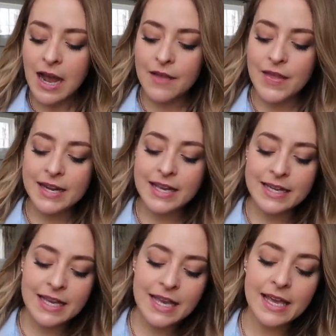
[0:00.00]
And then
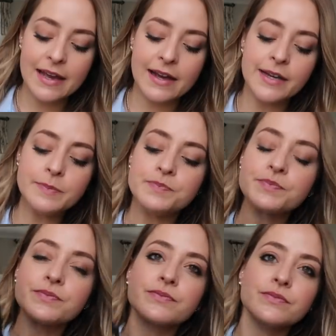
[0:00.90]
in here,
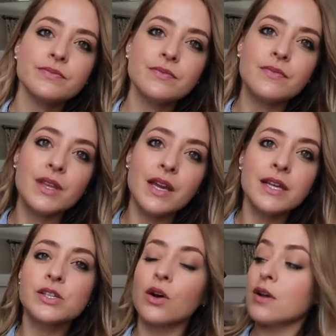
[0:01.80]

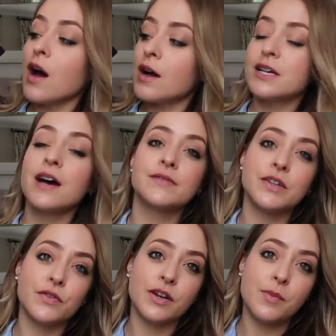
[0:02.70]
it's got a ton of
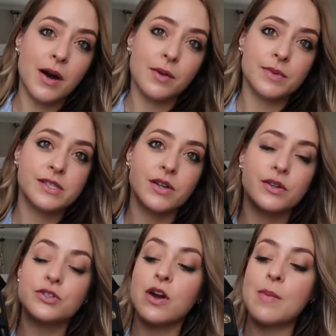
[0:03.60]
different compartments, so
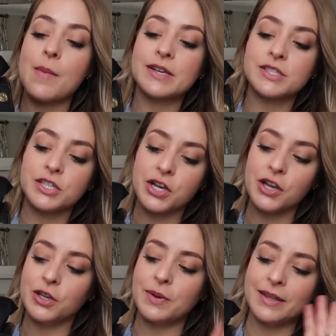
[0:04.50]
I'll try my best to show
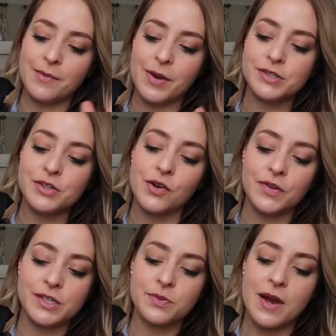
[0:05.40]
you in the most
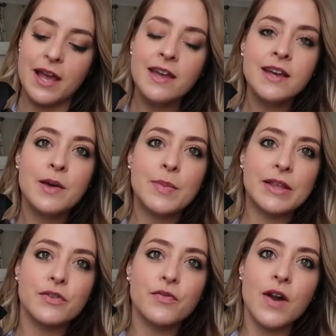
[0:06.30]
obvious way. But
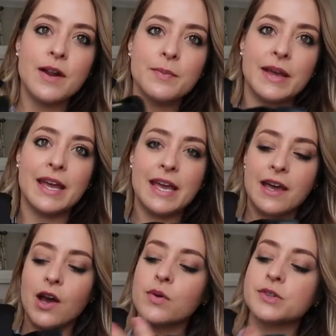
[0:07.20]
in the front bit
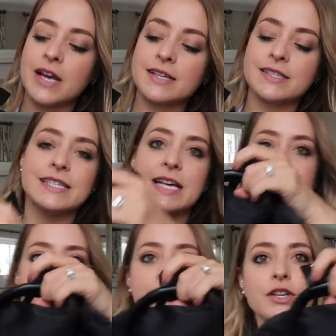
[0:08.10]
here, it also has these
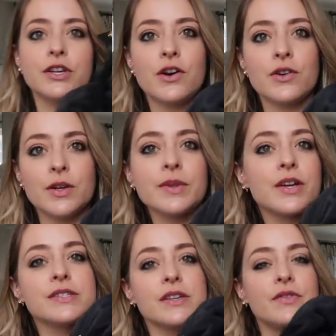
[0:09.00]
handles, so you can hold it with
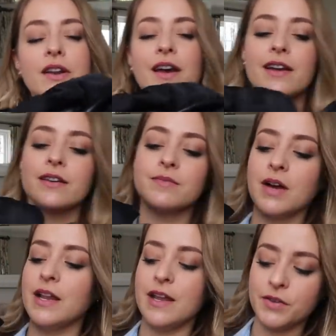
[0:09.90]
those if you like.
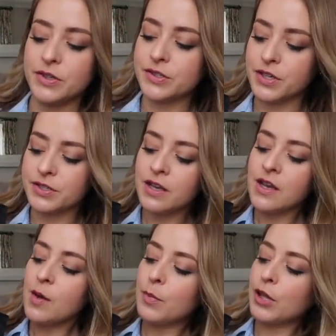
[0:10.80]
I never use those.
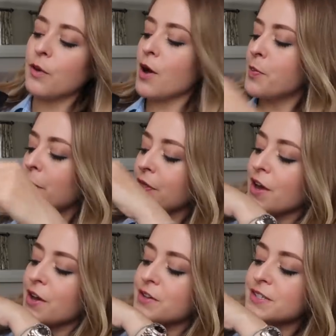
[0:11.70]
But you open
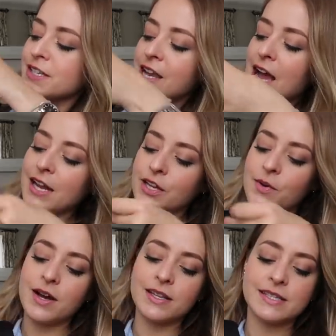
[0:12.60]
those and
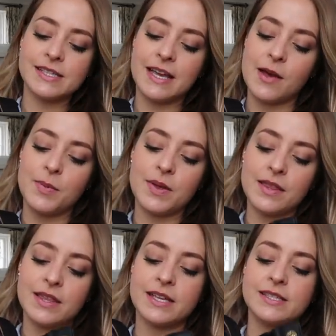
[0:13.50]
you unzip
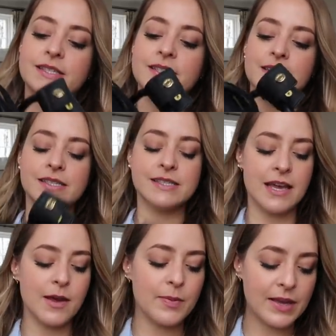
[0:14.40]
this
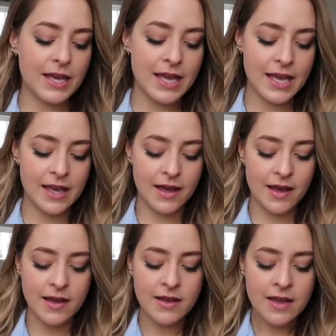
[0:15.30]
zip
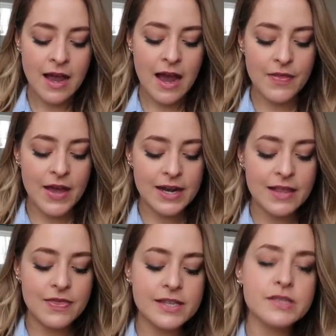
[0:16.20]
here. And then
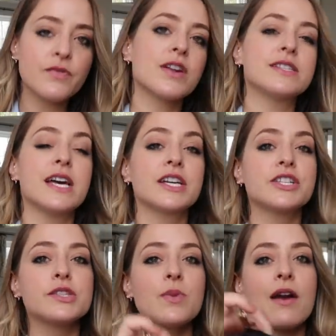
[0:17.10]
in this front
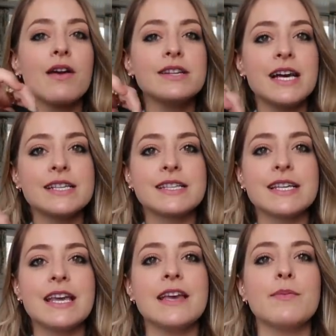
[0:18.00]
section is where I tend to
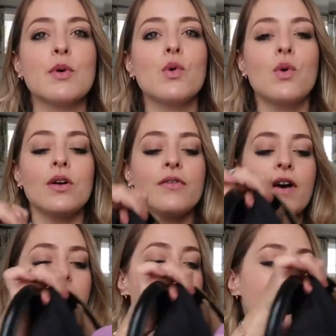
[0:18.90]
keep all of
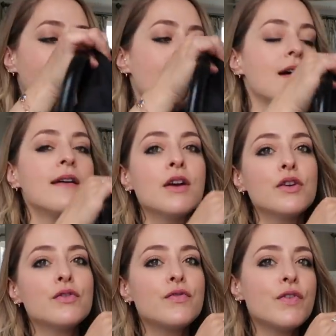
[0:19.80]
her
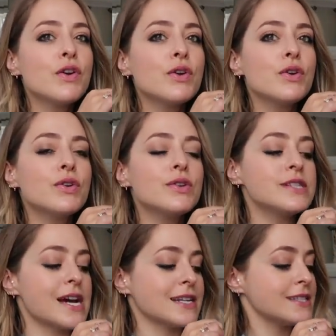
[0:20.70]

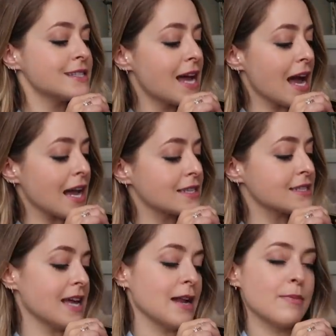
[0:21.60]
food and
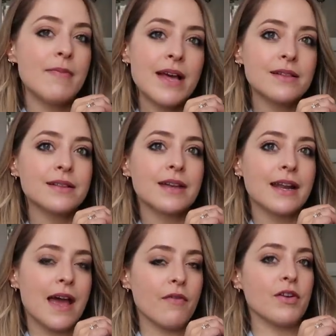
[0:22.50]
snacks and milk
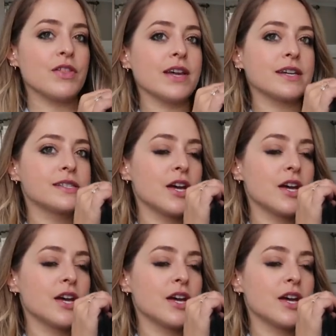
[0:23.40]
and everything.